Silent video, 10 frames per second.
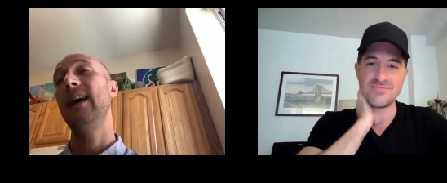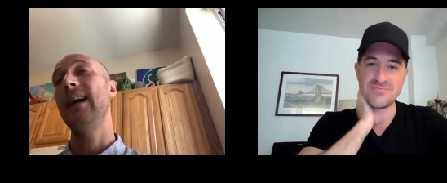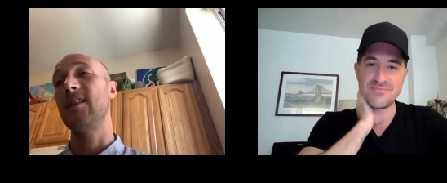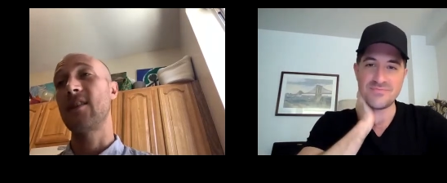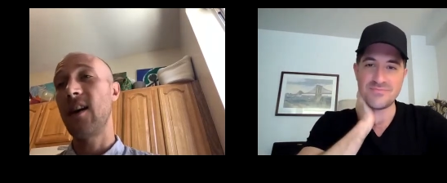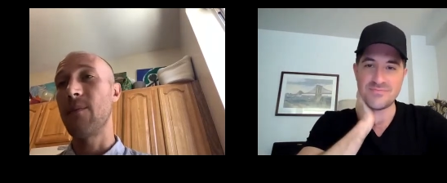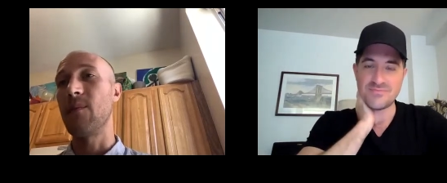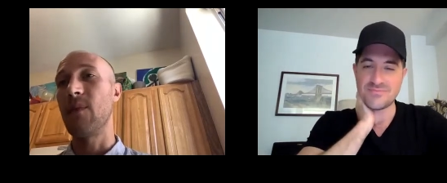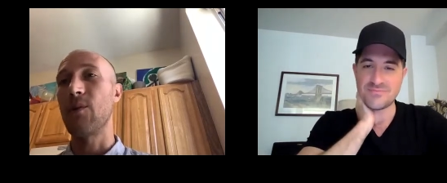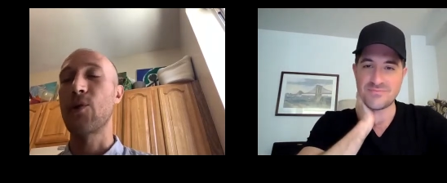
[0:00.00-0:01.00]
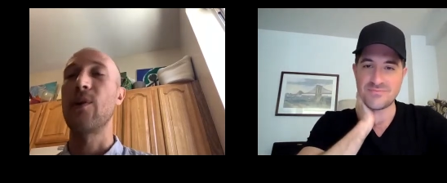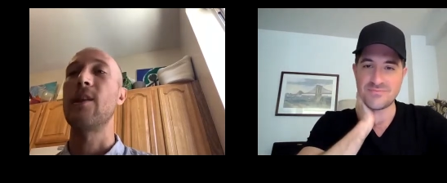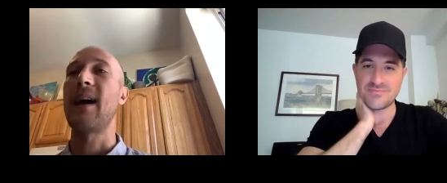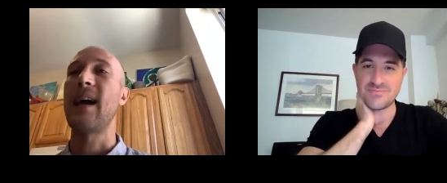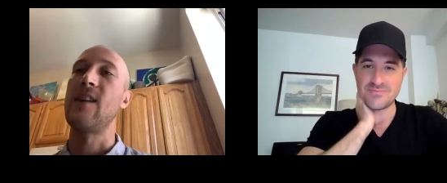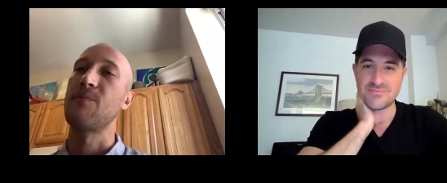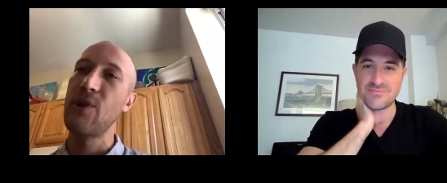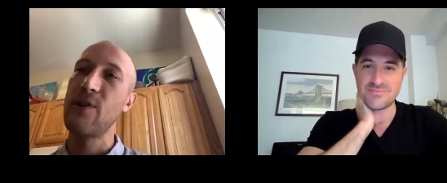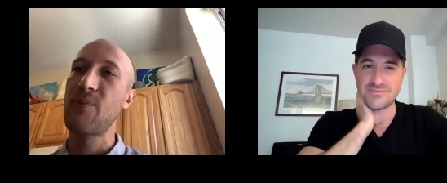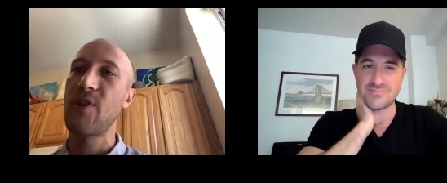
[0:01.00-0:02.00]
Speaker 1: At the time, I would call it the Matt Howels
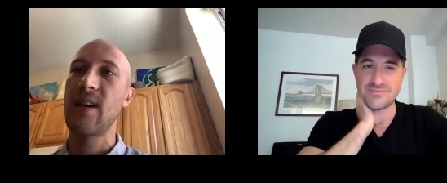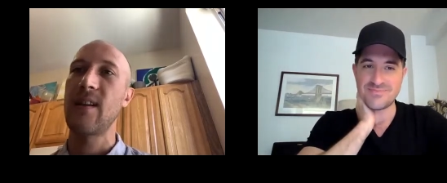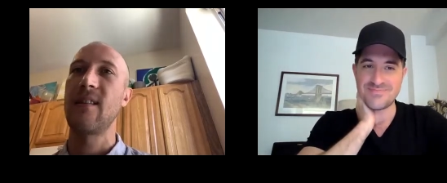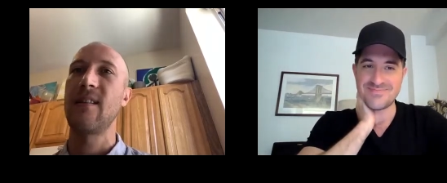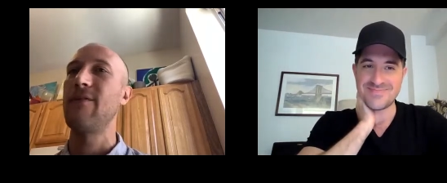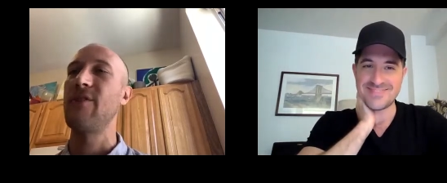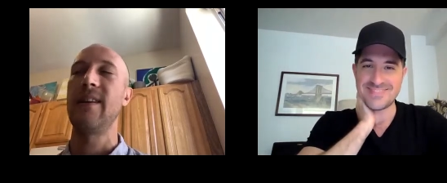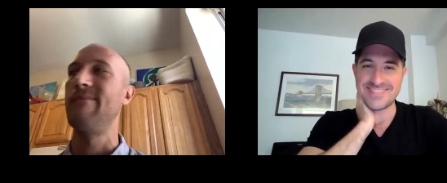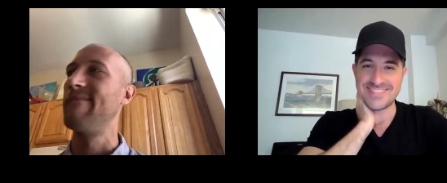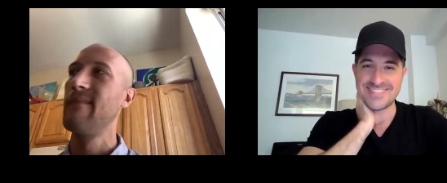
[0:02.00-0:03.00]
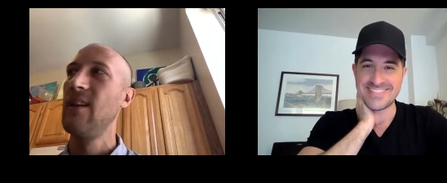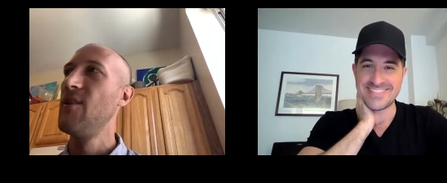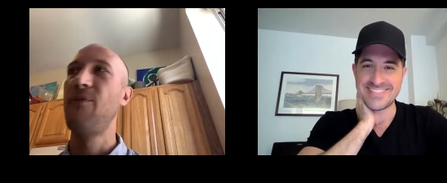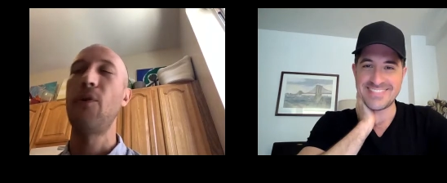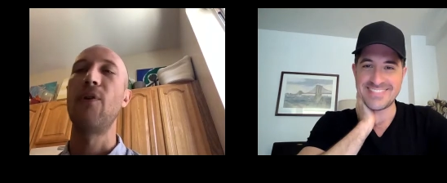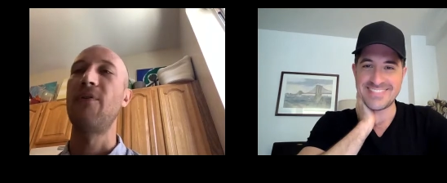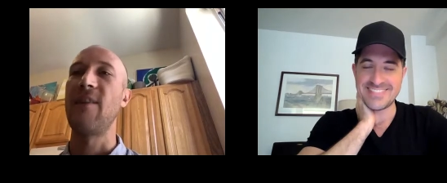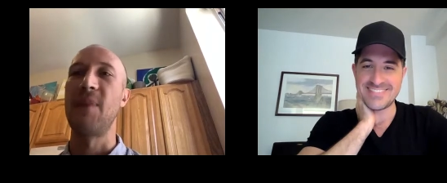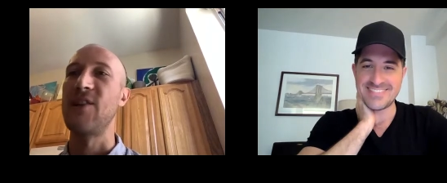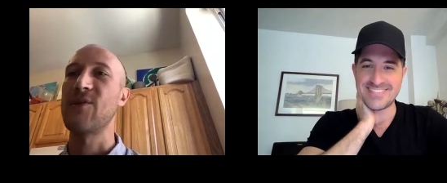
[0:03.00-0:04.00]
Blues Project, and every four or
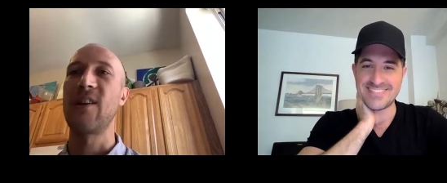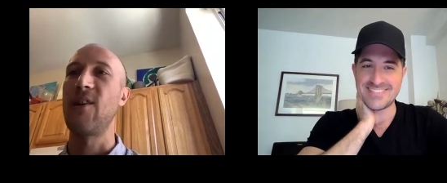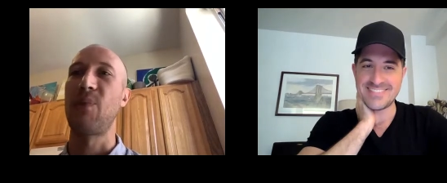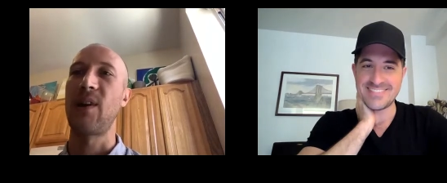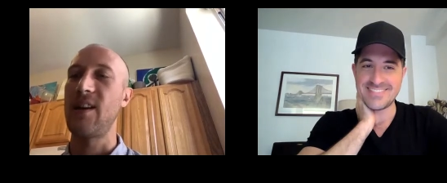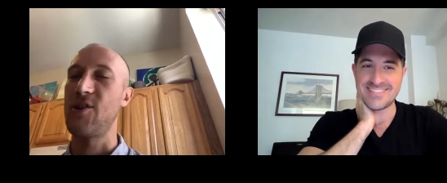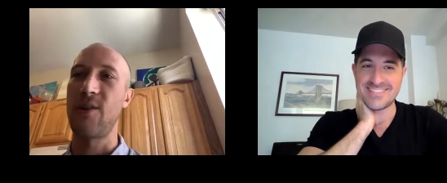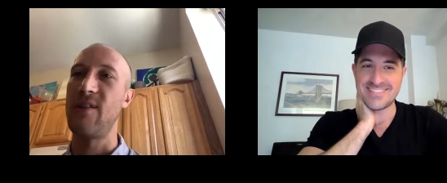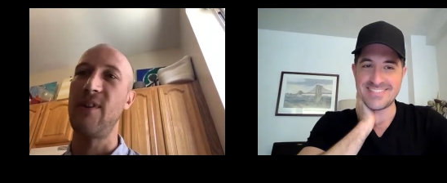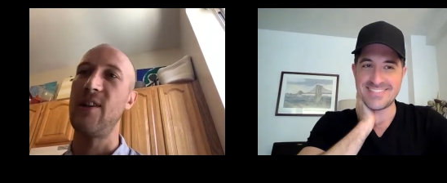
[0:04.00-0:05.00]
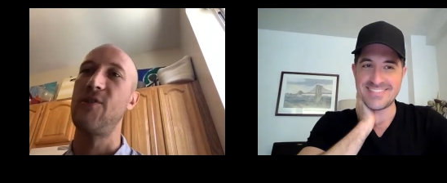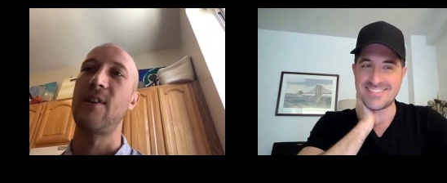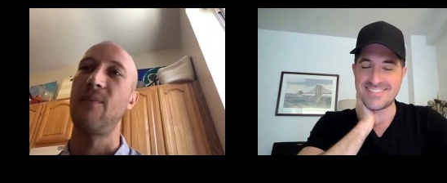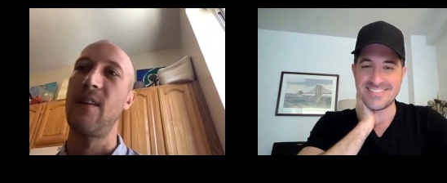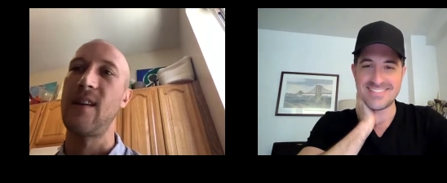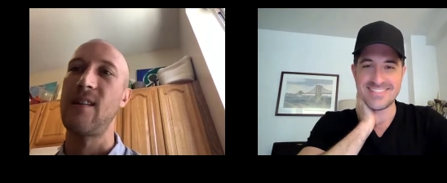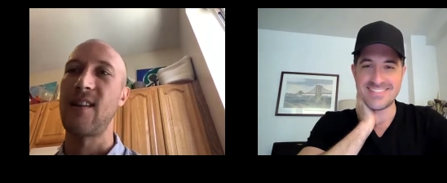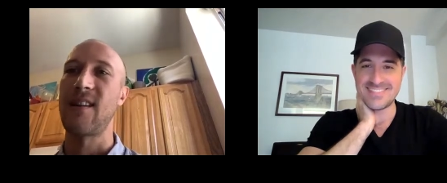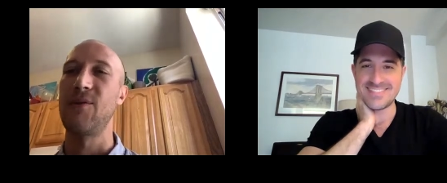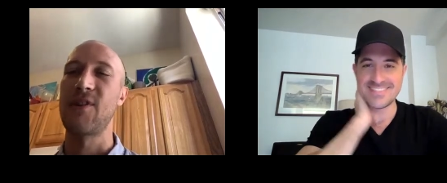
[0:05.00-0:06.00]
five months we'd go and play a show in the village or something. That was
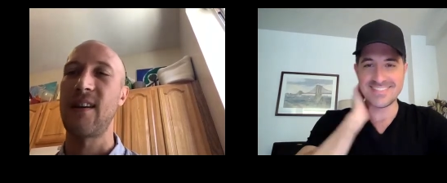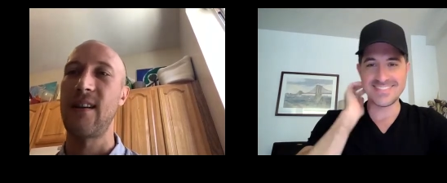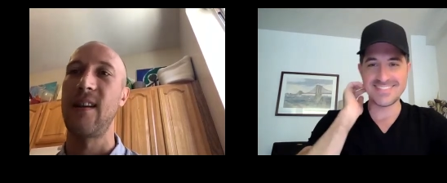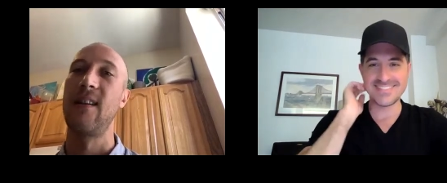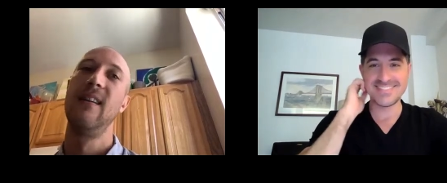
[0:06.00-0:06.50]
like a little side thing.